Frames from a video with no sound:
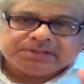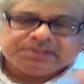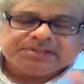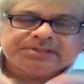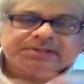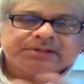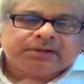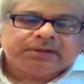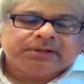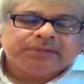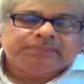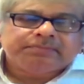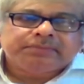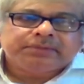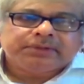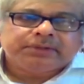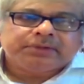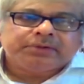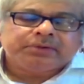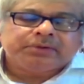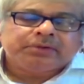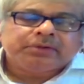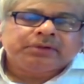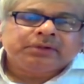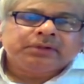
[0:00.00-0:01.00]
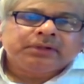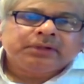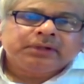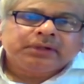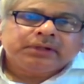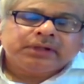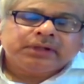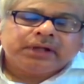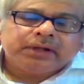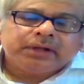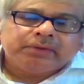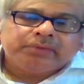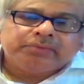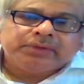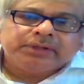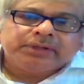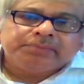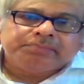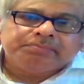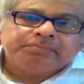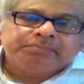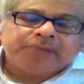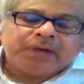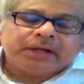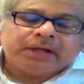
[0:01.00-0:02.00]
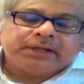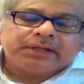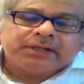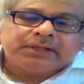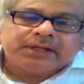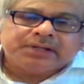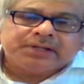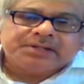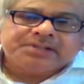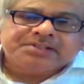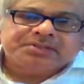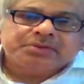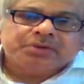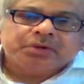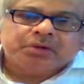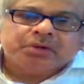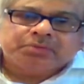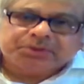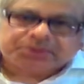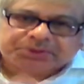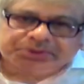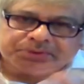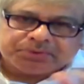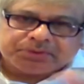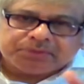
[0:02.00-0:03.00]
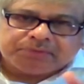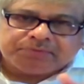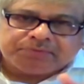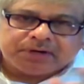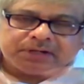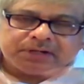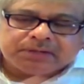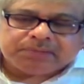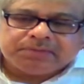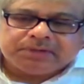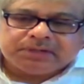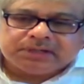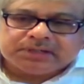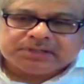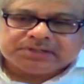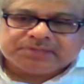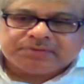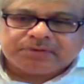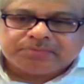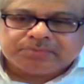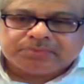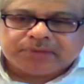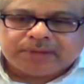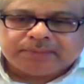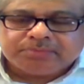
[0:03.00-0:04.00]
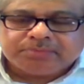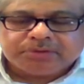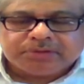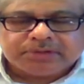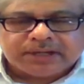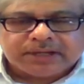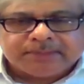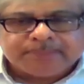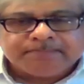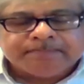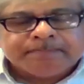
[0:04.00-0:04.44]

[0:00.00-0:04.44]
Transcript: Uh, you know, uh, we market tends to overshoot the fundamentals from time to time.